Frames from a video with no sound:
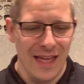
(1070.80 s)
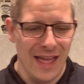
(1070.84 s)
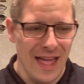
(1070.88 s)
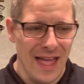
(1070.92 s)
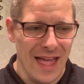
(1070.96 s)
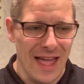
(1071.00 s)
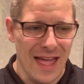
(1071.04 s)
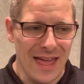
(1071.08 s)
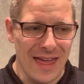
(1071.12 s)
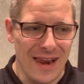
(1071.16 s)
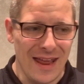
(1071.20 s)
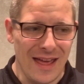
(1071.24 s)

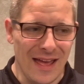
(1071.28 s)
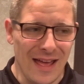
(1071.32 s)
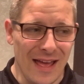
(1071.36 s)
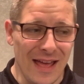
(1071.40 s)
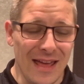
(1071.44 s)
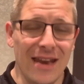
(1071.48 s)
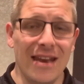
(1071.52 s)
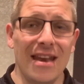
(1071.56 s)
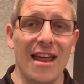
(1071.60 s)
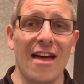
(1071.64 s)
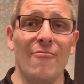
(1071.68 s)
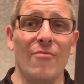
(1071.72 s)
And I
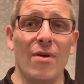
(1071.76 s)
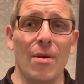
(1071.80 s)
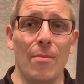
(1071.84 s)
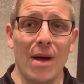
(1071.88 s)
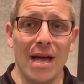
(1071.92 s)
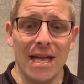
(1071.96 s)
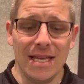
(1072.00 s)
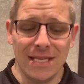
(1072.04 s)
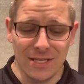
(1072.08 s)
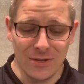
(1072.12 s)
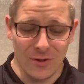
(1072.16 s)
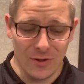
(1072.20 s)
didn't have my
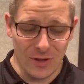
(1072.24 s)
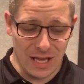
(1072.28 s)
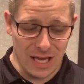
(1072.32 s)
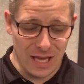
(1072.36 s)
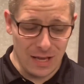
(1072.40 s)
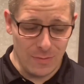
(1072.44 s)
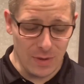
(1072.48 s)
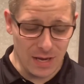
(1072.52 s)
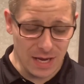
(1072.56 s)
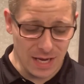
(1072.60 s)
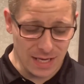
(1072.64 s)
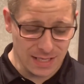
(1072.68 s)
bicycle
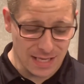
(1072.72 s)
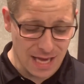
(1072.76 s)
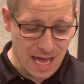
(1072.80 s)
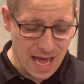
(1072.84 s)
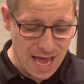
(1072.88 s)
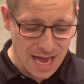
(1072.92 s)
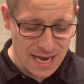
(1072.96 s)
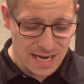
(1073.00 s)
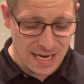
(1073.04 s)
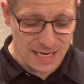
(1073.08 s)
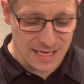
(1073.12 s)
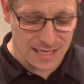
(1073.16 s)
key because
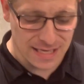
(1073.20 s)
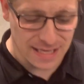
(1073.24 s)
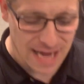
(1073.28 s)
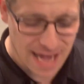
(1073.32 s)
I didn't